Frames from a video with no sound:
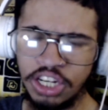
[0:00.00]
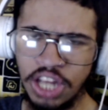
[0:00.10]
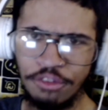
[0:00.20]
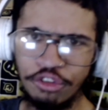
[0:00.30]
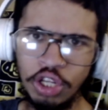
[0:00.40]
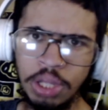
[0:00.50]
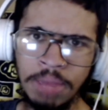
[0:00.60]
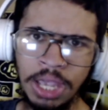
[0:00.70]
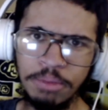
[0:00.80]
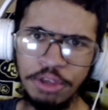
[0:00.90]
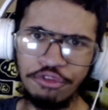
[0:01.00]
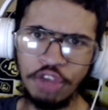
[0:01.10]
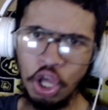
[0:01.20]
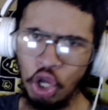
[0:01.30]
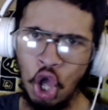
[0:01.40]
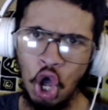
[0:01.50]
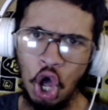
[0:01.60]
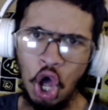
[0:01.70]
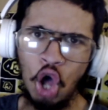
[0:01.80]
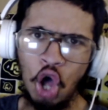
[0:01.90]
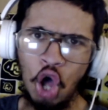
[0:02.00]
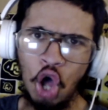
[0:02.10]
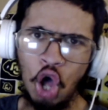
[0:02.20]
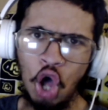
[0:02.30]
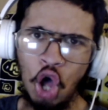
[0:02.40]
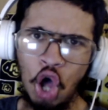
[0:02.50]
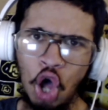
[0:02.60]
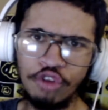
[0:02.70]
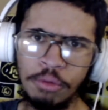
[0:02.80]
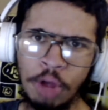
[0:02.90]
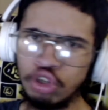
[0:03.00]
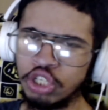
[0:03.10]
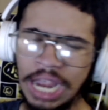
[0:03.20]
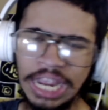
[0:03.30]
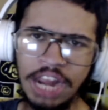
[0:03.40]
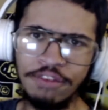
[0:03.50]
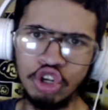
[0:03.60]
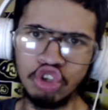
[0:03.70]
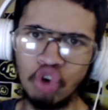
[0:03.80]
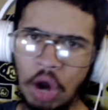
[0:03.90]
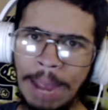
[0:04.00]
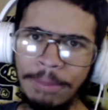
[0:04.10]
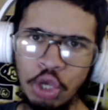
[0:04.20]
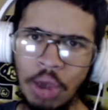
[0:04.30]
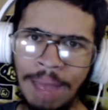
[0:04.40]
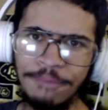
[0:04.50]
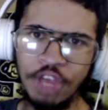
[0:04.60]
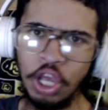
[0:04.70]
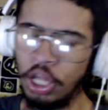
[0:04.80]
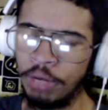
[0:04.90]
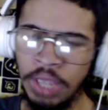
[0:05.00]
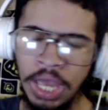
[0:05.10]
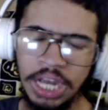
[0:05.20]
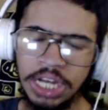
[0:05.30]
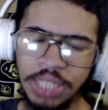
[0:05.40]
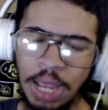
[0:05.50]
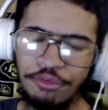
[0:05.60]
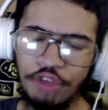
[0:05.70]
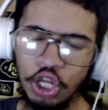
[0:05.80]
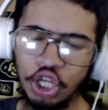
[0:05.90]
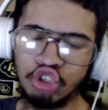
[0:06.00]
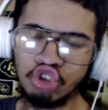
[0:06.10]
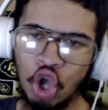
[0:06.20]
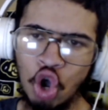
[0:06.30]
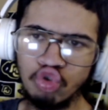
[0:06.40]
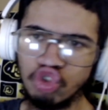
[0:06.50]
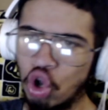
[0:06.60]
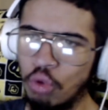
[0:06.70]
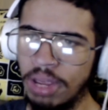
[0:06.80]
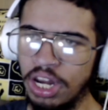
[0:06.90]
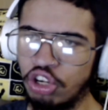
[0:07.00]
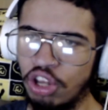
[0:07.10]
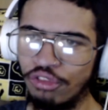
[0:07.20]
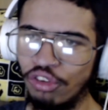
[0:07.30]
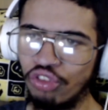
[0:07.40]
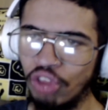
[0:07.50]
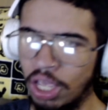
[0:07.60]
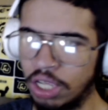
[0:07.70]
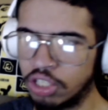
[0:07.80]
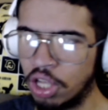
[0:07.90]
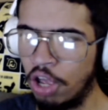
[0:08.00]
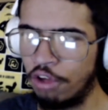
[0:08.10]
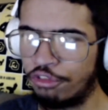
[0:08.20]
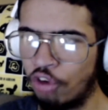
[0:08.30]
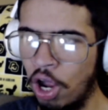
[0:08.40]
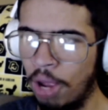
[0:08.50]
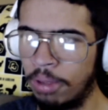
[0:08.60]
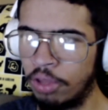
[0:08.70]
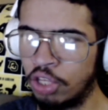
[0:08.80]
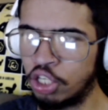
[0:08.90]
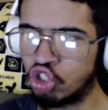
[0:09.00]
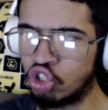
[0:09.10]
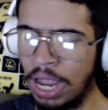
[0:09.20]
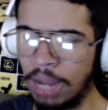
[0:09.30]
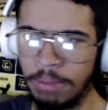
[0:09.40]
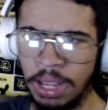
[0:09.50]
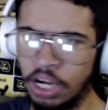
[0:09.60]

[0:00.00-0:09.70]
Definitely make me feel all kinds of different emotions. I can't even describe to you how I'm feeling, because I'm feeling so so many different things from this track, man.